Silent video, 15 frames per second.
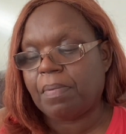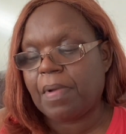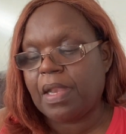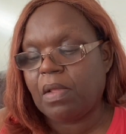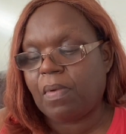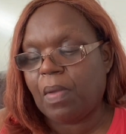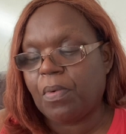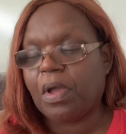But
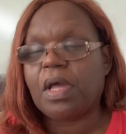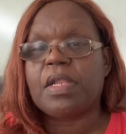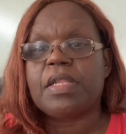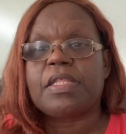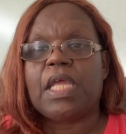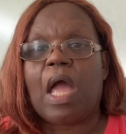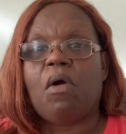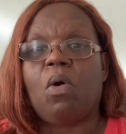anyway, we're going to
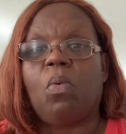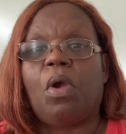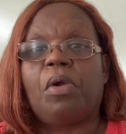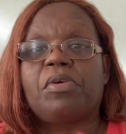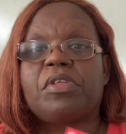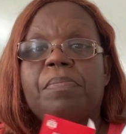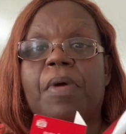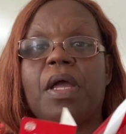see how it
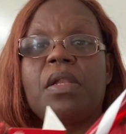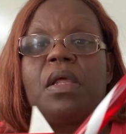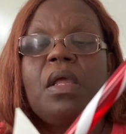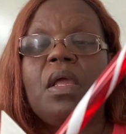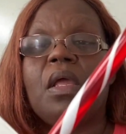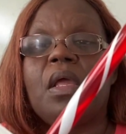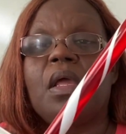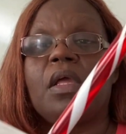works. But
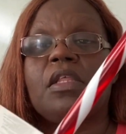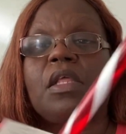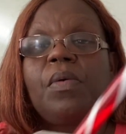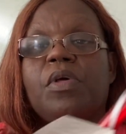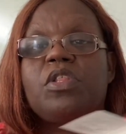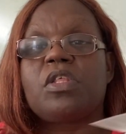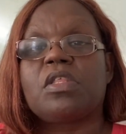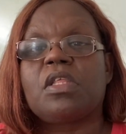so
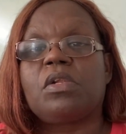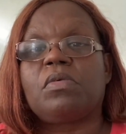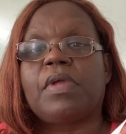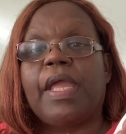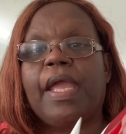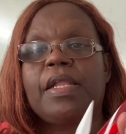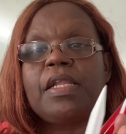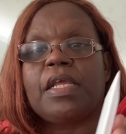it's just a little
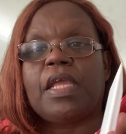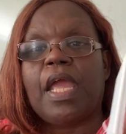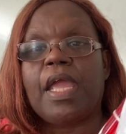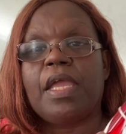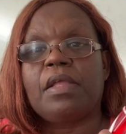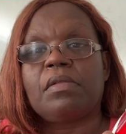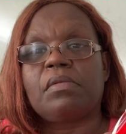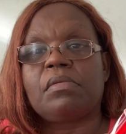candy
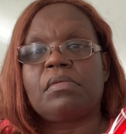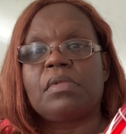cane.